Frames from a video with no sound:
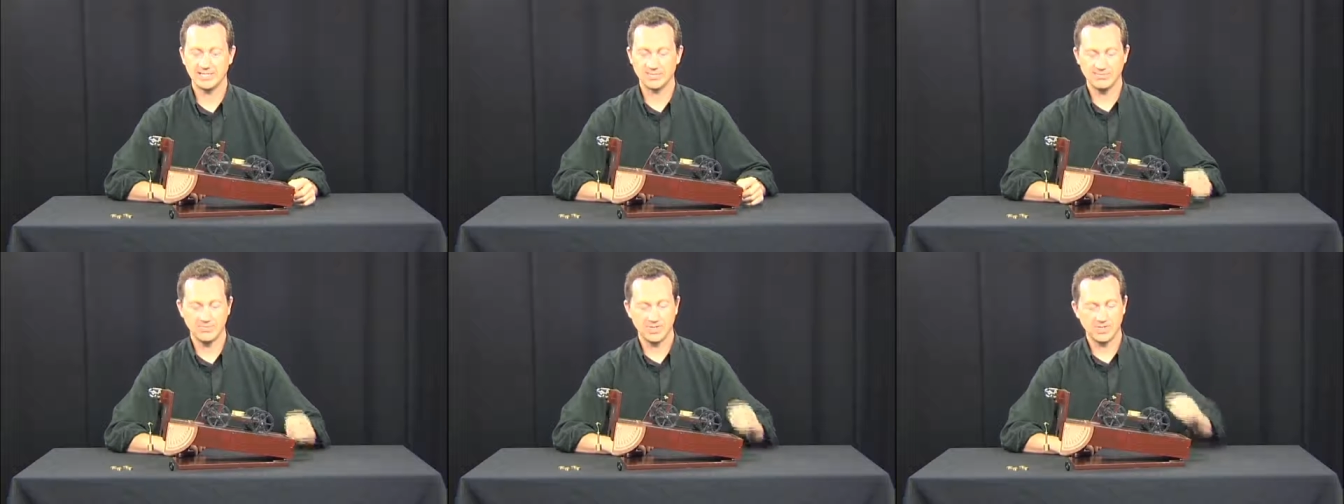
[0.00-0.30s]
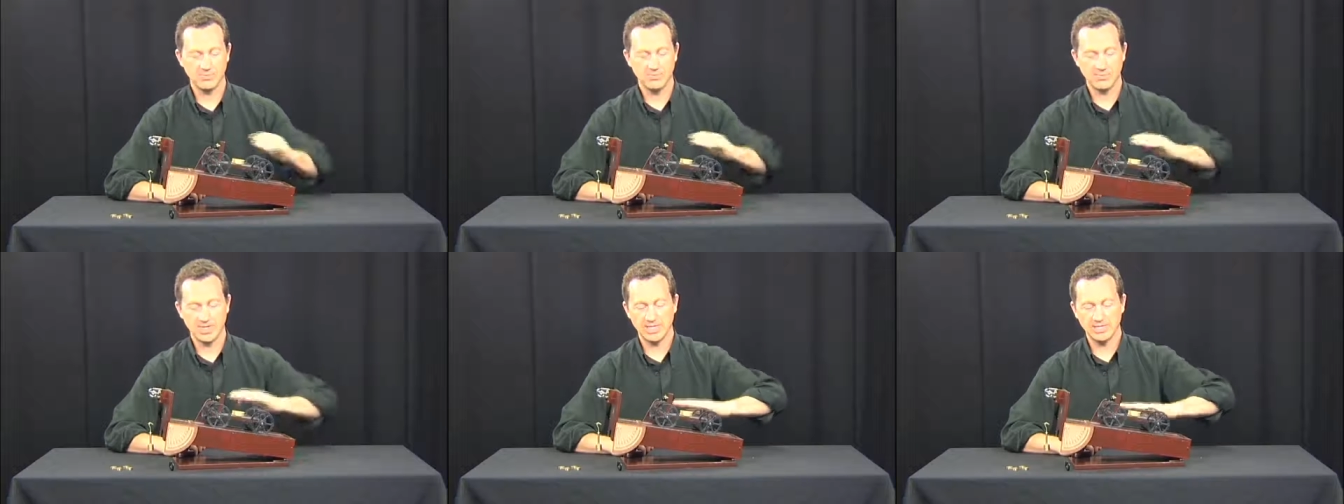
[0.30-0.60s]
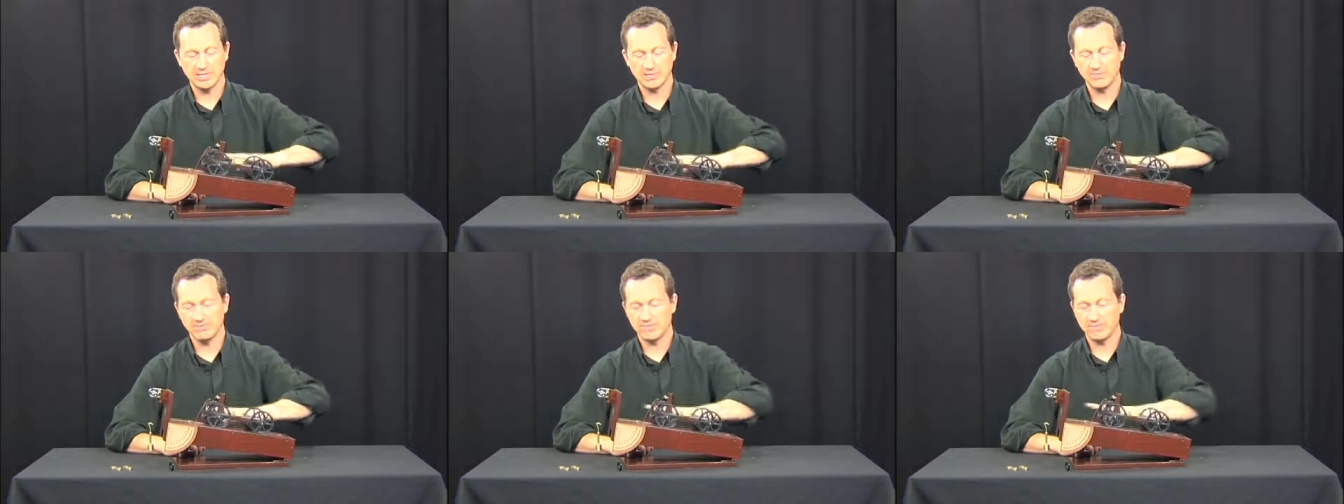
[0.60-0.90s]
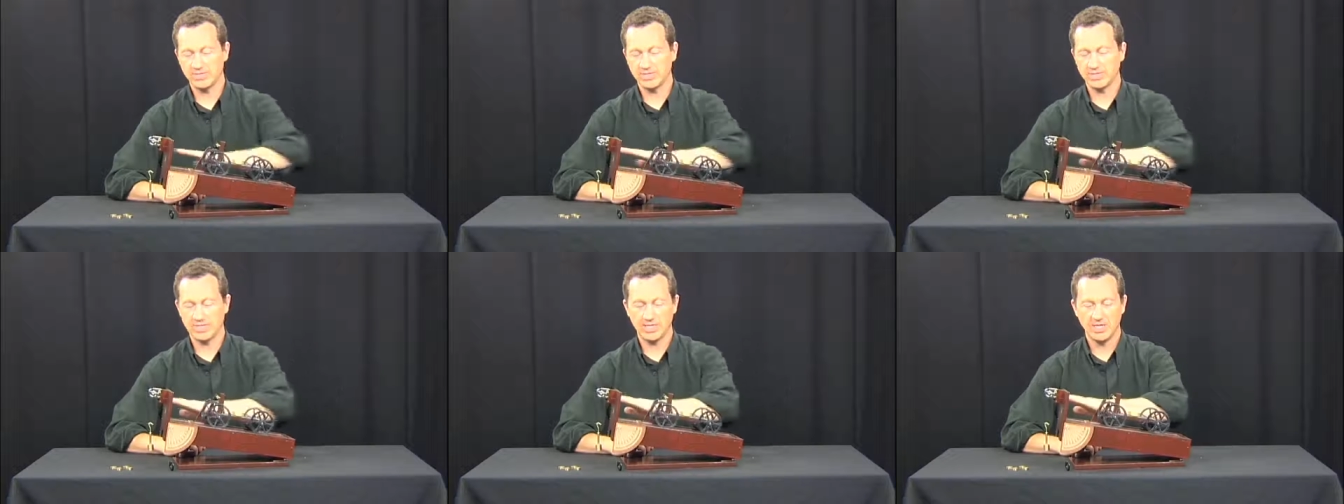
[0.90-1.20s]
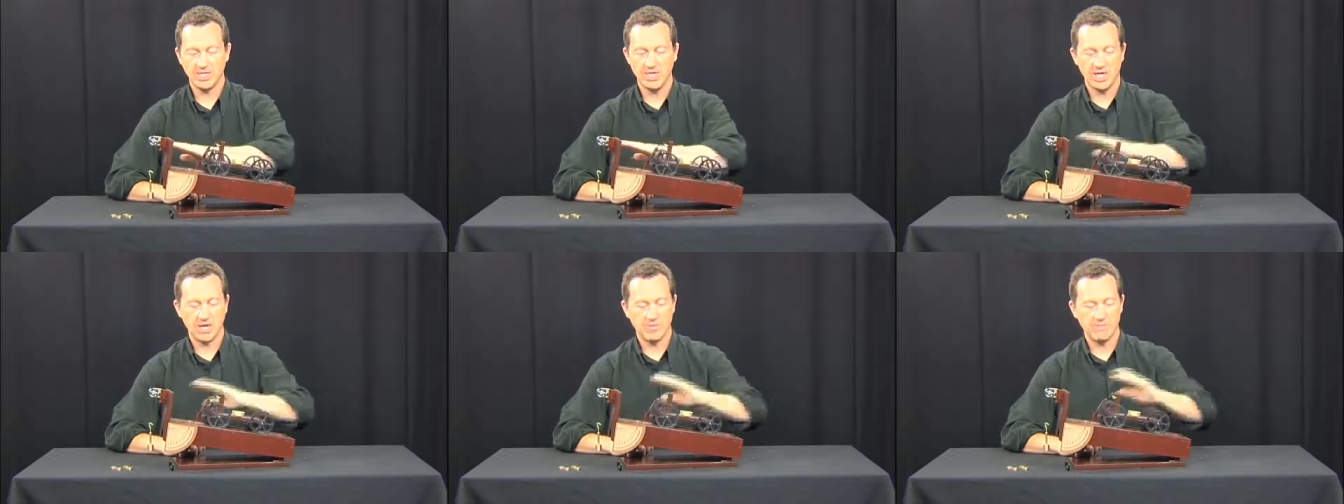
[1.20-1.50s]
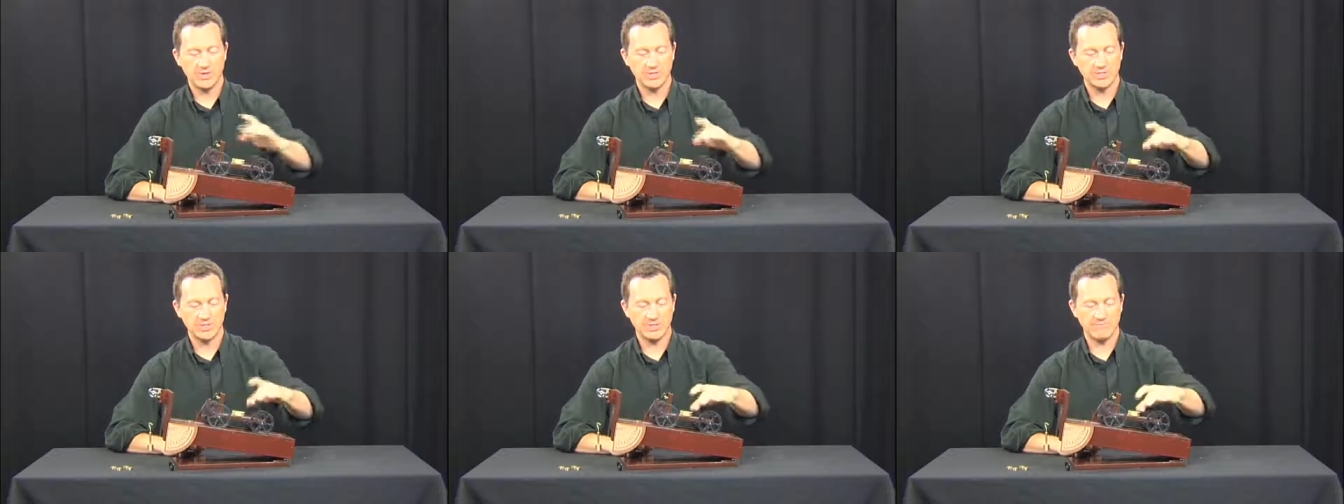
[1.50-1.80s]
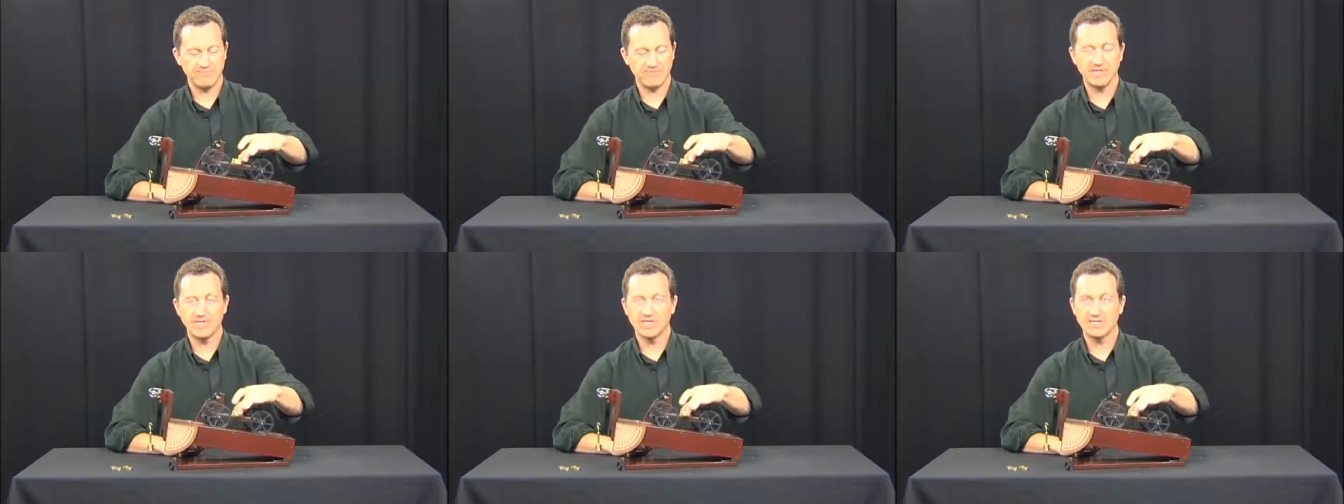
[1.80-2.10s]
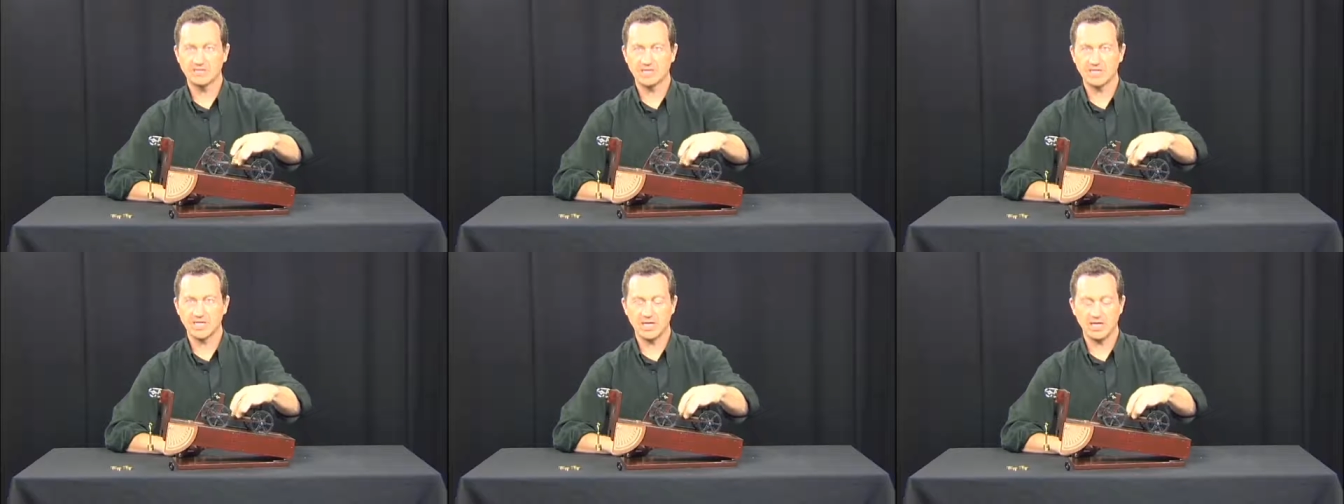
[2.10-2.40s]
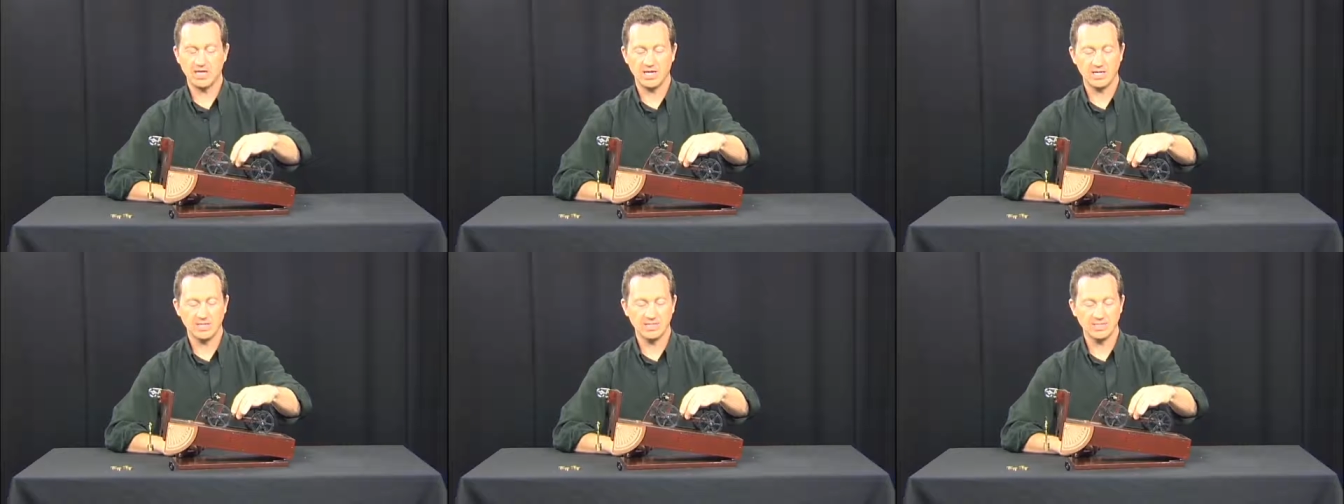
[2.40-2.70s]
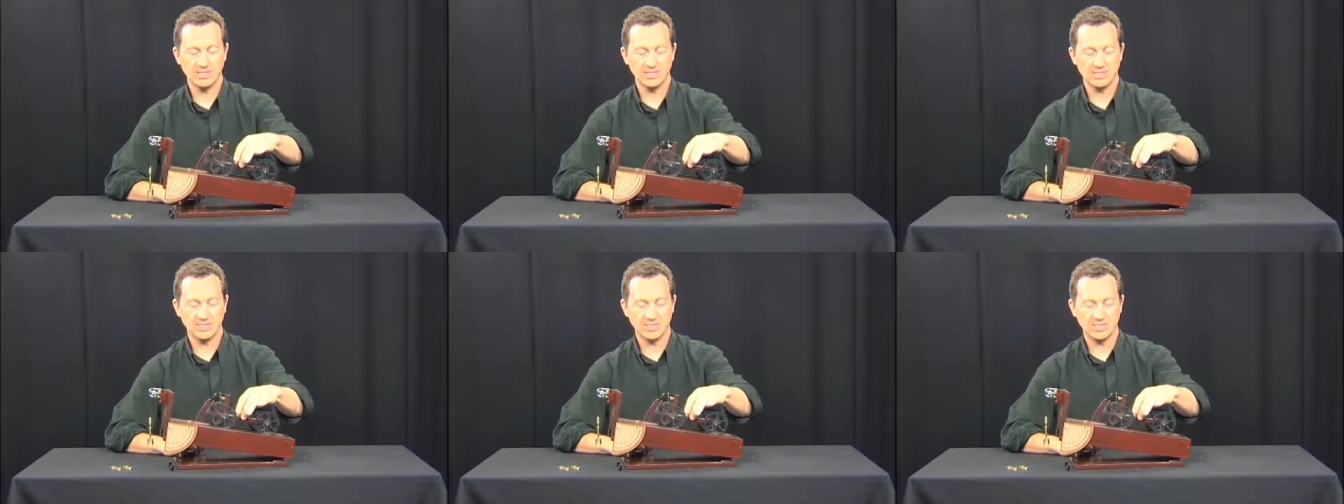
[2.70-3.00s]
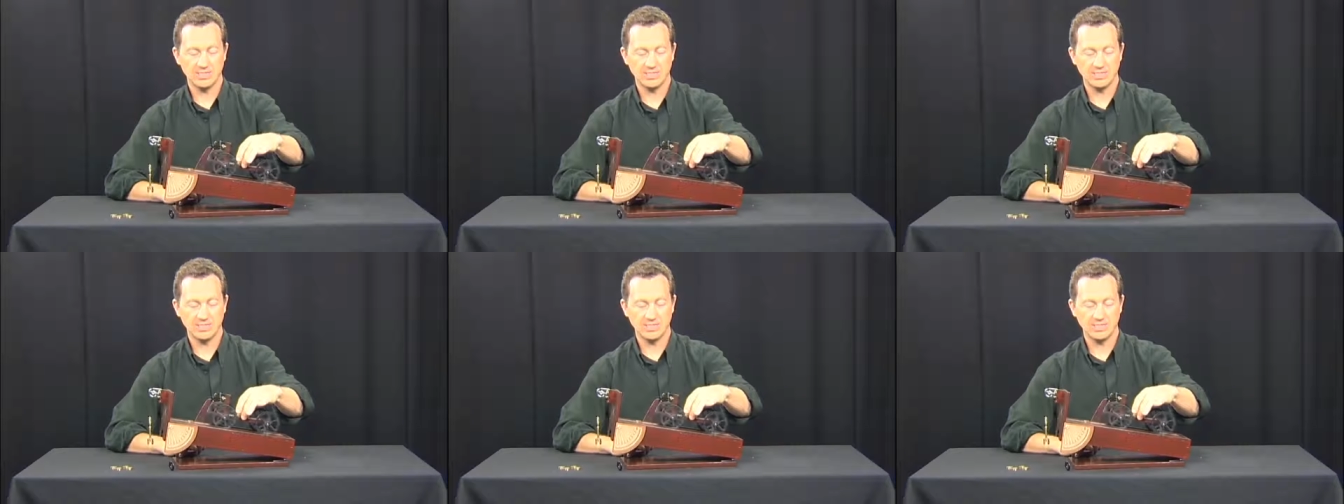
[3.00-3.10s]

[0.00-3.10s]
So in other words, we've got a, a model of a little cart